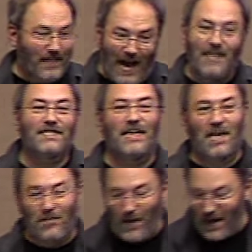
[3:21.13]
That's
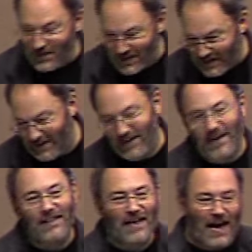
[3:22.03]
syncopation.
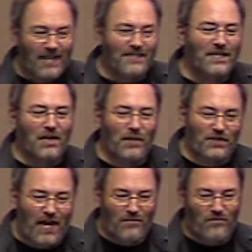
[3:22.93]
That is syncopation.
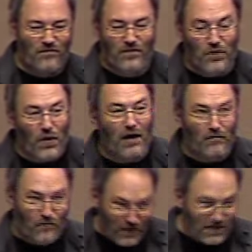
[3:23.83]
That you had a
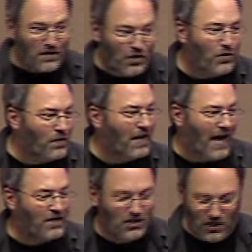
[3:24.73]
physical
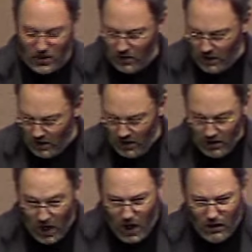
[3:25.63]
reaction to,
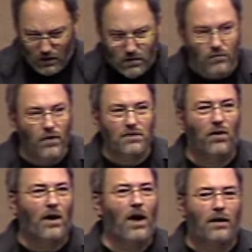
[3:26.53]
whoa, what's
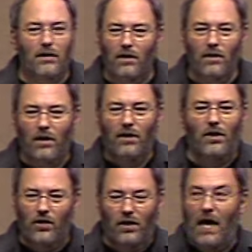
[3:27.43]
going on?
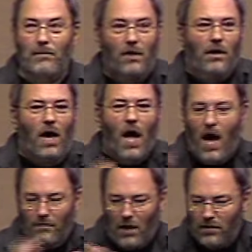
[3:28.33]
You're clapping all,
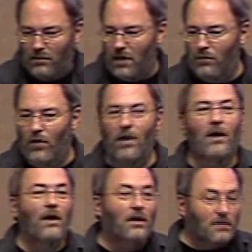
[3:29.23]
I'm not with him anymore.
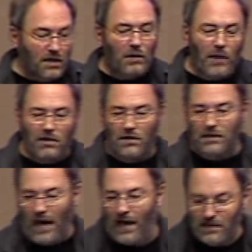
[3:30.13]
Syncopation is
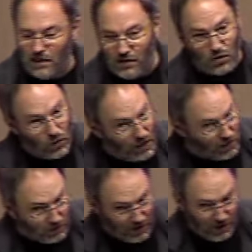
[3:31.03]
accenting the
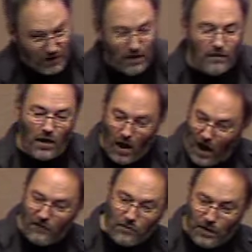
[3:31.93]
weaker beat, the
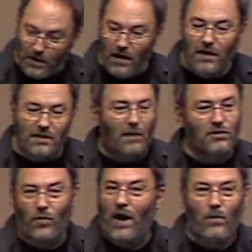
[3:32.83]
off beat, because I was
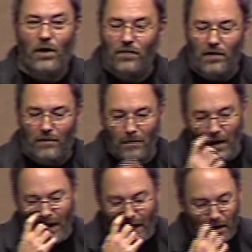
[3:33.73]
right with you.
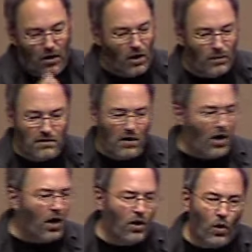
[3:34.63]
And almost
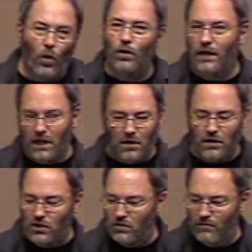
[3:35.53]
all old
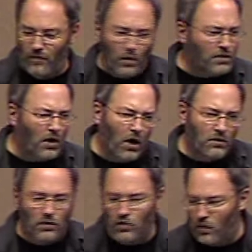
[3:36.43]
English folk
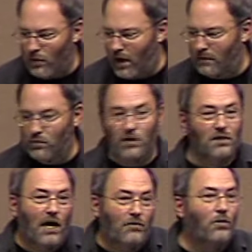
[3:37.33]
songs, nursery rhymes, we just
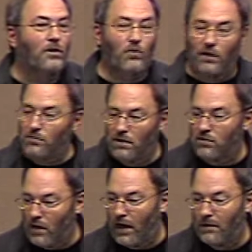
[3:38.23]
got through with Christmas,
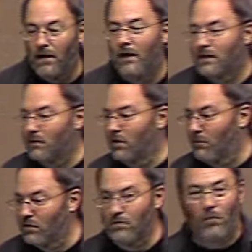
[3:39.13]
right? Some of the
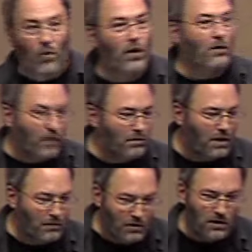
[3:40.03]
most boring
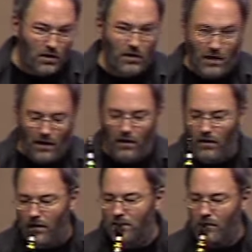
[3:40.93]
rhythmic music you're going to hear
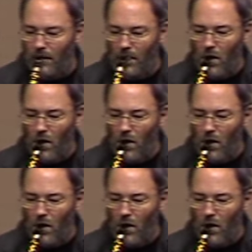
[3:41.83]
is, right?